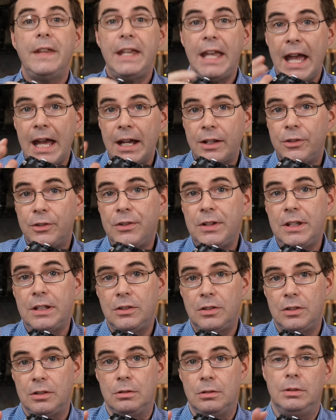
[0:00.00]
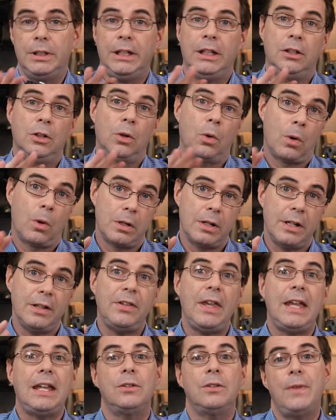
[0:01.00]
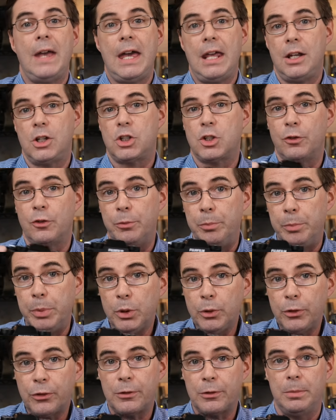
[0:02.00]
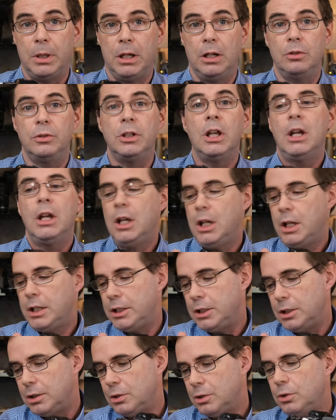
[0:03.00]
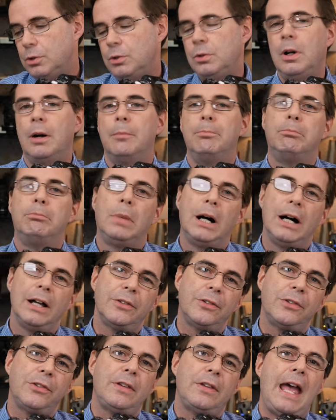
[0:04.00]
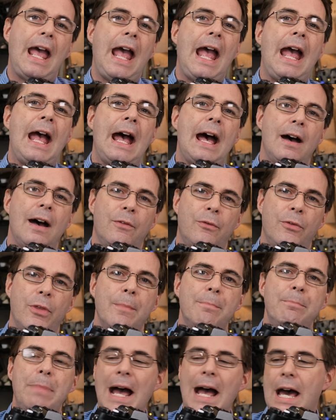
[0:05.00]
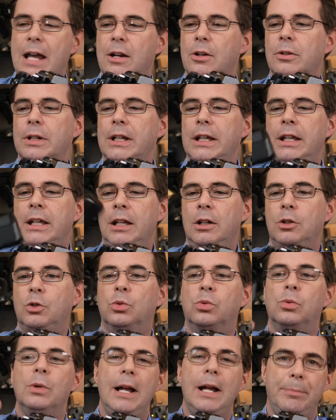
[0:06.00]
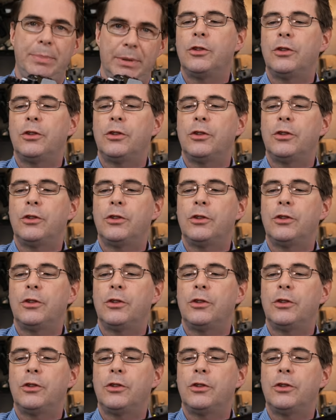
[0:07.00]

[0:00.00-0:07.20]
the X T two, in order to take advantage of boost mode, you must have the battery grip.